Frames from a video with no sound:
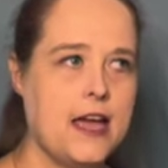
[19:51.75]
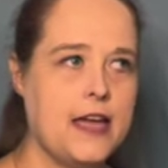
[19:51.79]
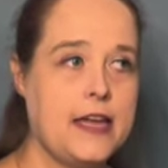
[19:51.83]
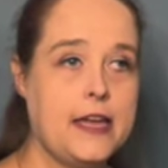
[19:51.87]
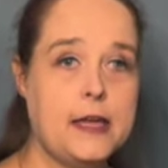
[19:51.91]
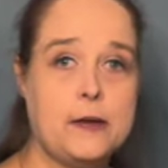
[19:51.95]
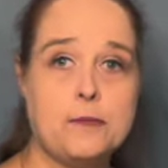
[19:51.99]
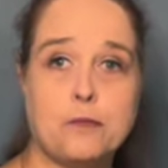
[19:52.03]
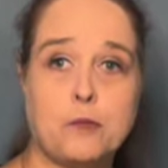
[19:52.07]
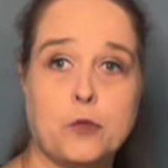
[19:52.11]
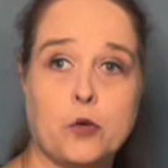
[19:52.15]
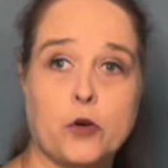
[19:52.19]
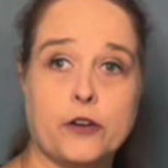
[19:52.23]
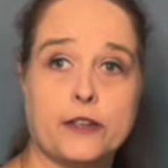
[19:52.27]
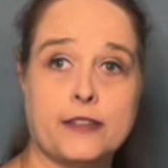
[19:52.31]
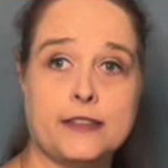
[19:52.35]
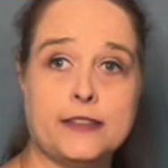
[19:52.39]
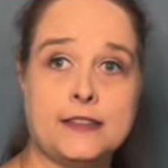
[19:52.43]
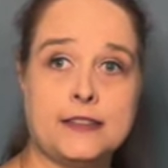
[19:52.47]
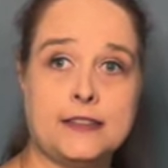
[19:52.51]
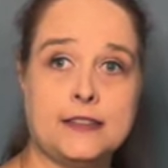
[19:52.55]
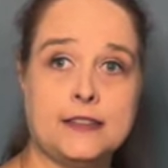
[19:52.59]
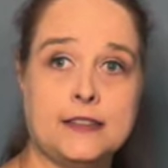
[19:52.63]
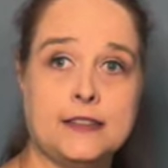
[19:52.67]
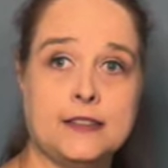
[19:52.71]

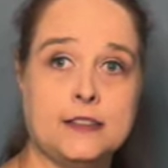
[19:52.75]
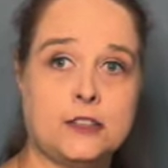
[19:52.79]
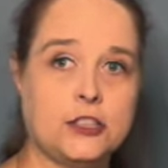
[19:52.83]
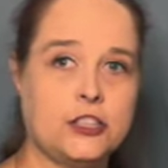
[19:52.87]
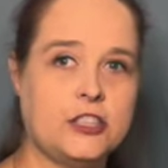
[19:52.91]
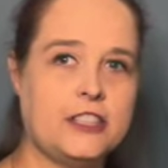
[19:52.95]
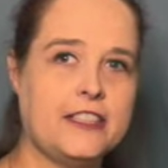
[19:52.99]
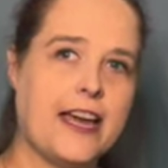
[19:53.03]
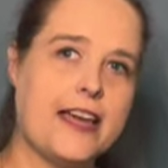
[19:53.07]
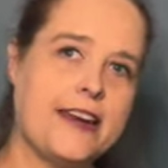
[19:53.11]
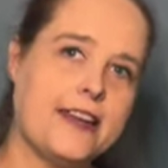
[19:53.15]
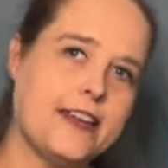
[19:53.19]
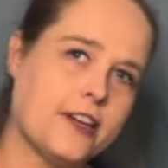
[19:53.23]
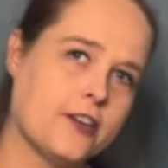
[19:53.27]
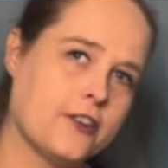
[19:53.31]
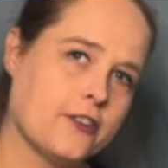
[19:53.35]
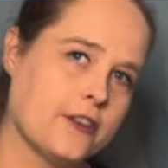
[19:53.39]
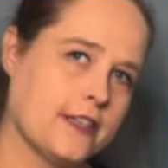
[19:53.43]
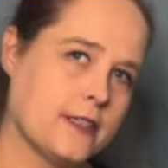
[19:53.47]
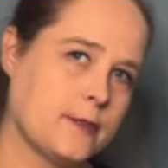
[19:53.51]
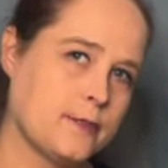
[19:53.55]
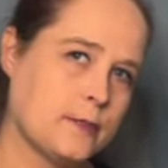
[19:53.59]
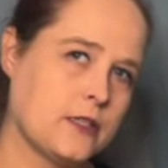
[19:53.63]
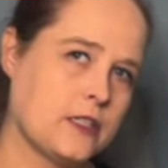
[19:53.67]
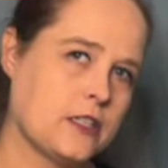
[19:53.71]
important to get a
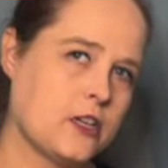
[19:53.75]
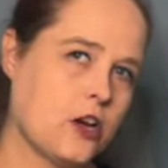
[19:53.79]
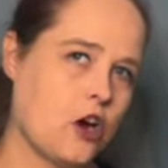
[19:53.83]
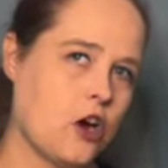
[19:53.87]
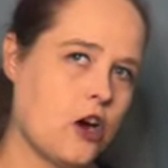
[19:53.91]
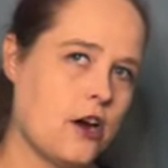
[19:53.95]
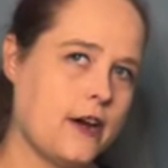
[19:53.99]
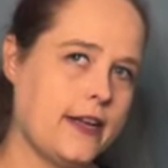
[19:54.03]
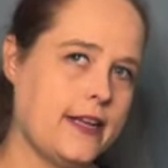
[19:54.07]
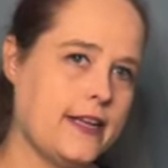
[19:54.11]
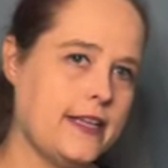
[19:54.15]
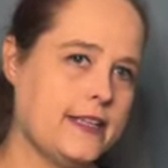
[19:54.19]
Christmas card